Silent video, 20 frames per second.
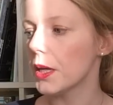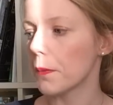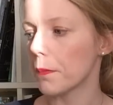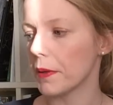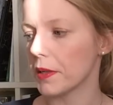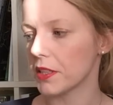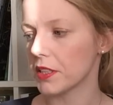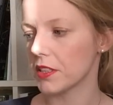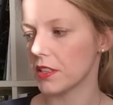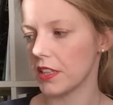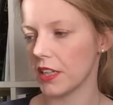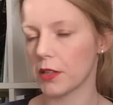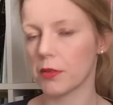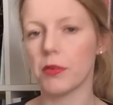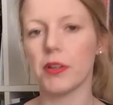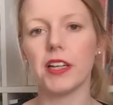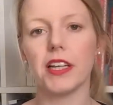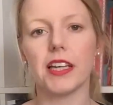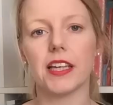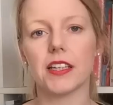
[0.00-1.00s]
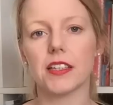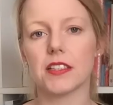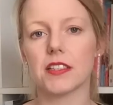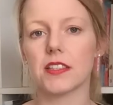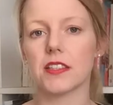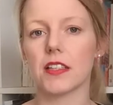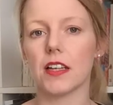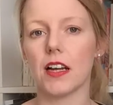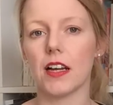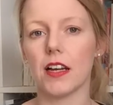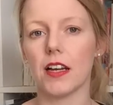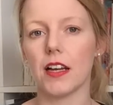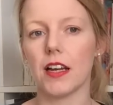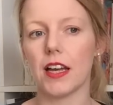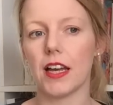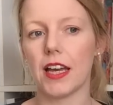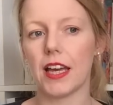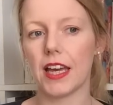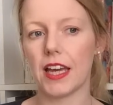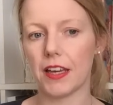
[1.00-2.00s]
But acrylics
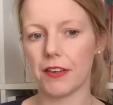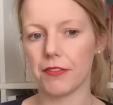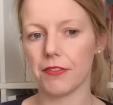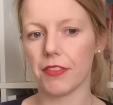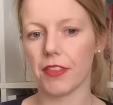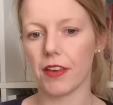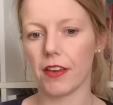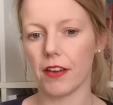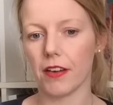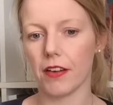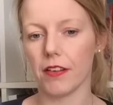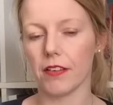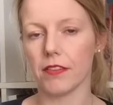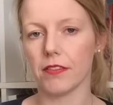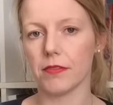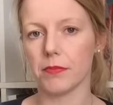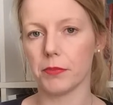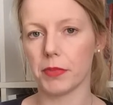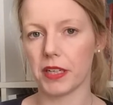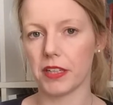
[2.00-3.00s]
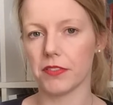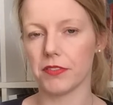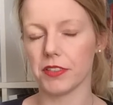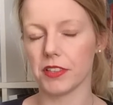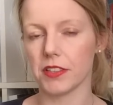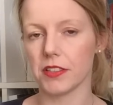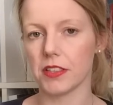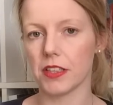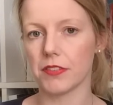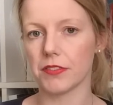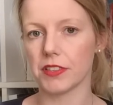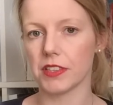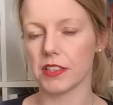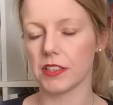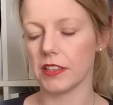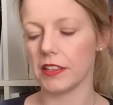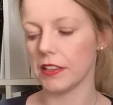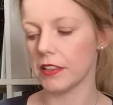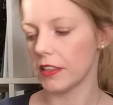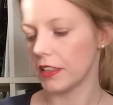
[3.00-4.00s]
have their benefits,
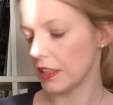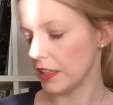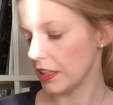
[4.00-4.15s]
definitely.